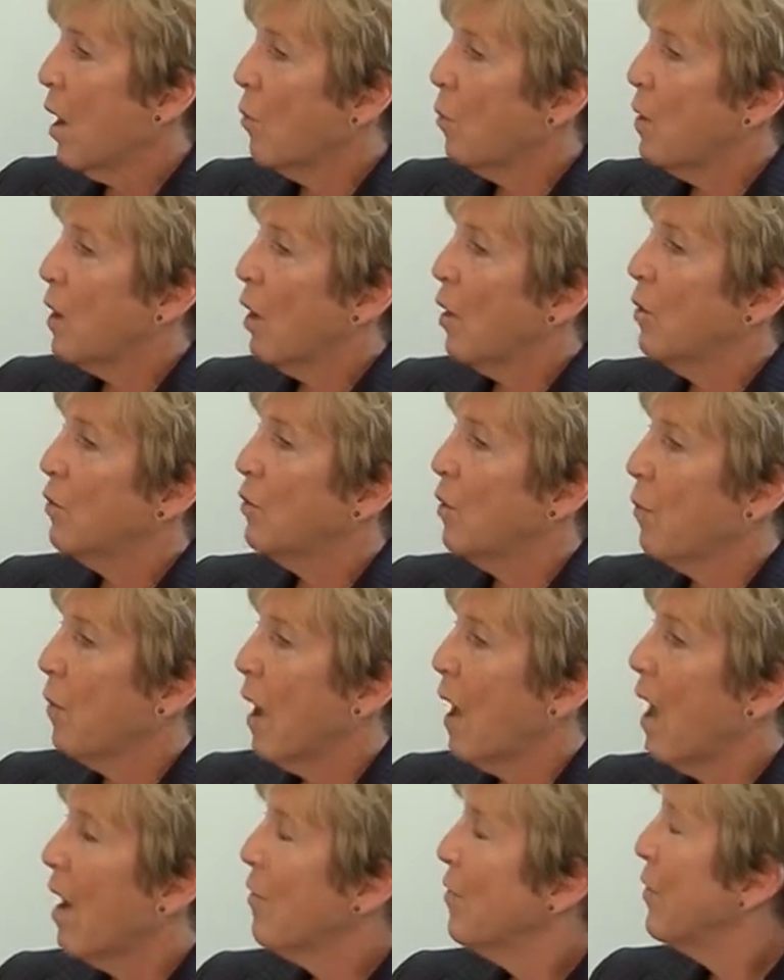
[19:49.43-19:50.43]
We also
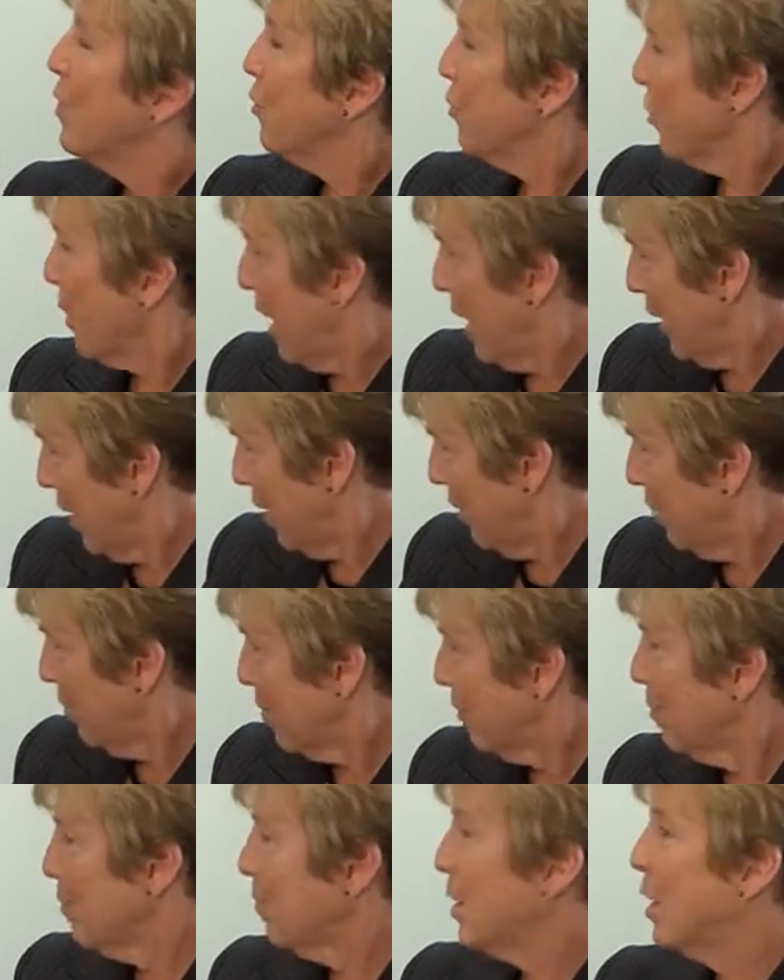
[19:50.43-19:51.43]
have the training.
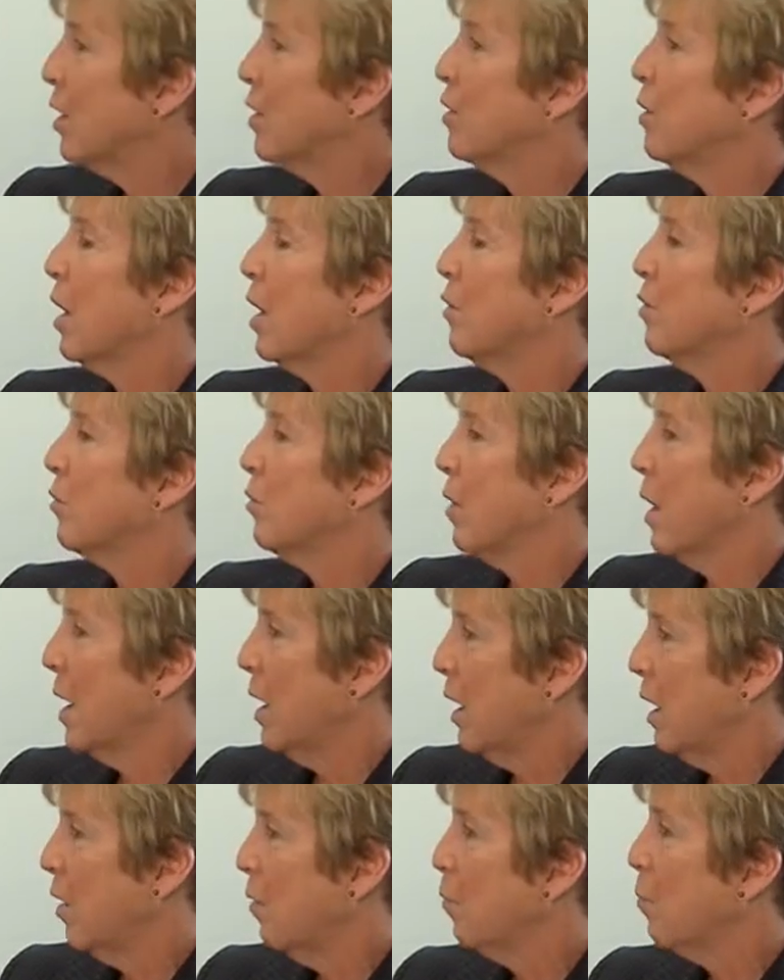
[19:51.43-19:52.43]
We conduct
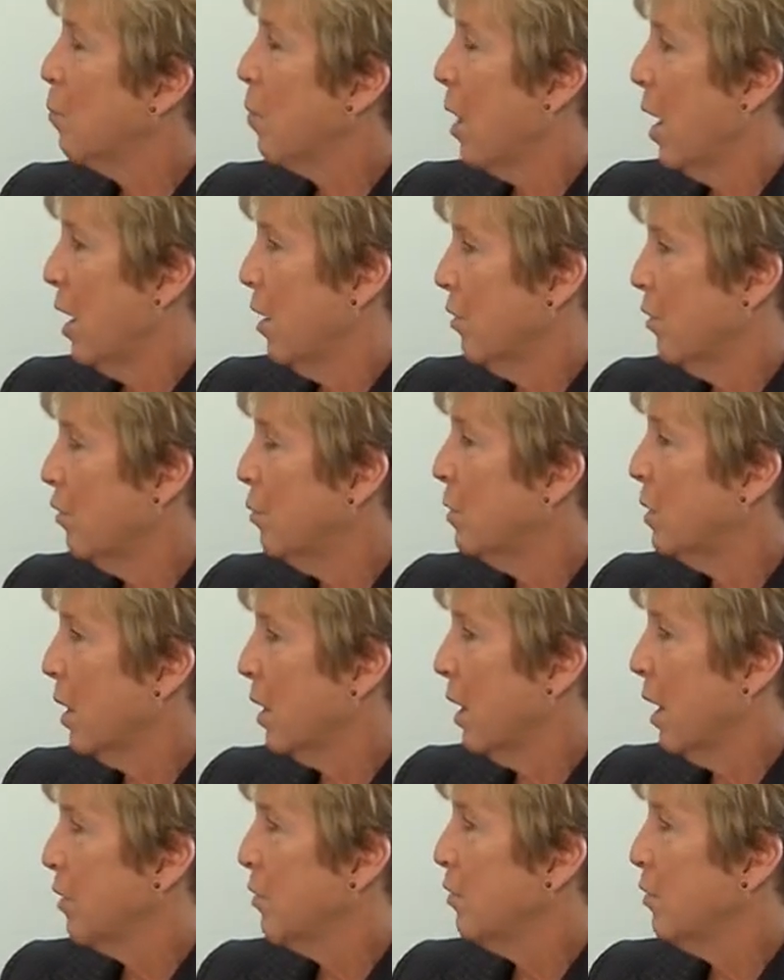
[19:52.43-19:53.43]
training prior to an
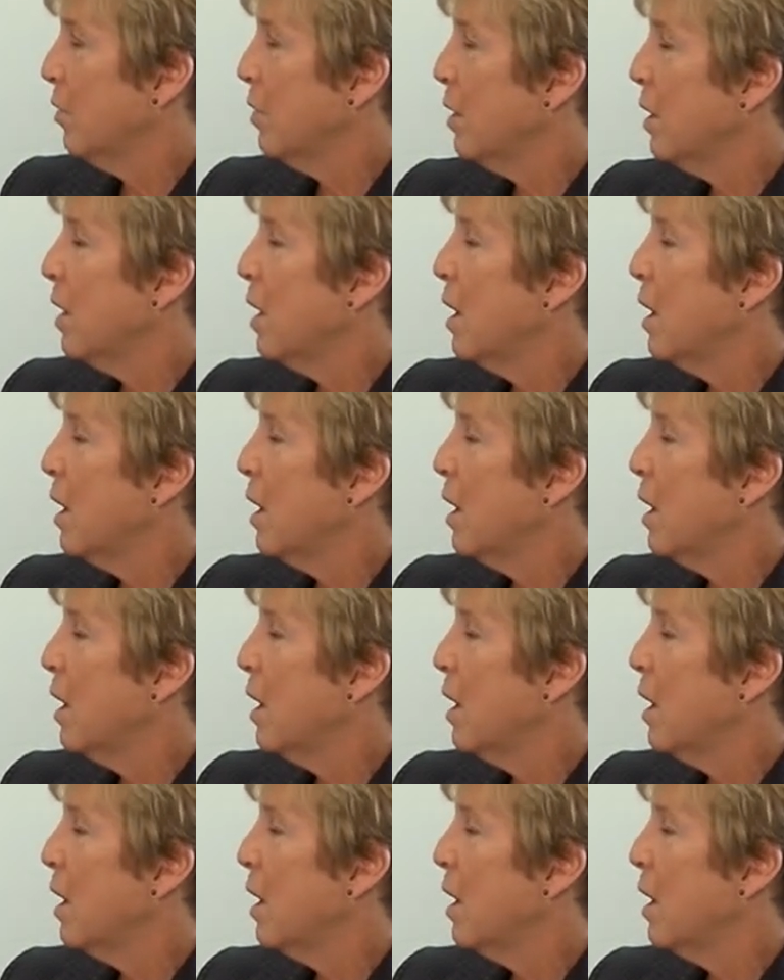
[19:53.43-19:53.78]
election.